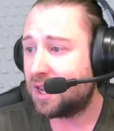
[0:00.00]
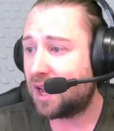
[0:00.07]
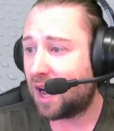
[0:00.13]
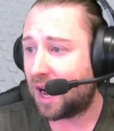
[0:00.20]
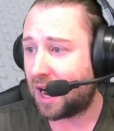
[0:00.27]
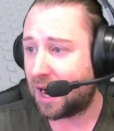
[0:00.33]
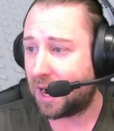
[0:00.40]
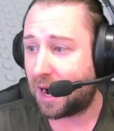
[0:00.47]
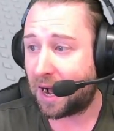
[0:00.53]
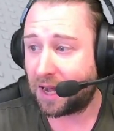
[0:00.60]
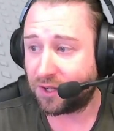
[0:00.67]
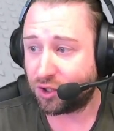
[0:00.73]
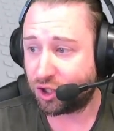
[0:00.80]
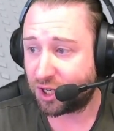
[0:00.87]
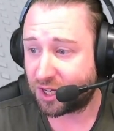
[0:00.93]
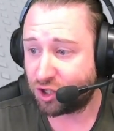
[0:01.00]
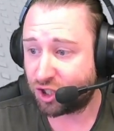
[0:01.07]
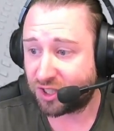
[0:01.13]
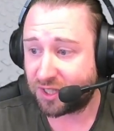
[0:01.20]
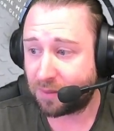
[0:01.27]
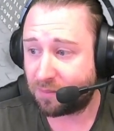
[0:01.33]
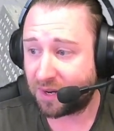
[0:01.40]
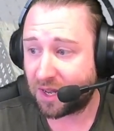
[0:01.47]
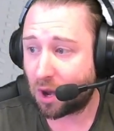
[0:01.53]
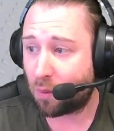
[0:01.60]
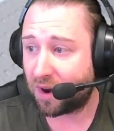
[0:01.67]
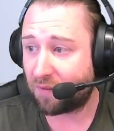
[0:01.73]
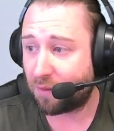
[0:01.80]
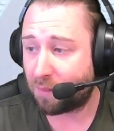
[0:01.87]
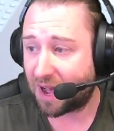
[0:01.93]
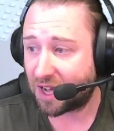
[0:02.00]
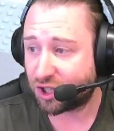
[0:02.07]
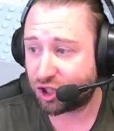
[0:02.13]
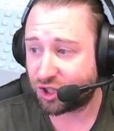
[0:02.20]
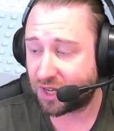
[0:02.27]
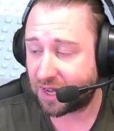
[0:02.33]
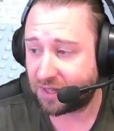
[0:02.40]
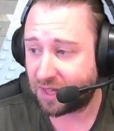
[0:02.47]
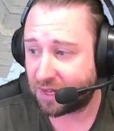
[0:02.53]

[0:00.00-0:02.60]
and you can just simply go and have a bash.